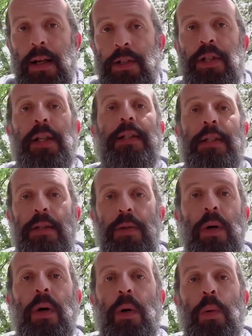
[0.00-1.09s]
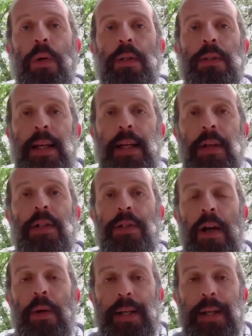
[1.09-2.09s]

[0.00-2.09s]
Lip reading: And she listened to a whole world say, "No, sorry,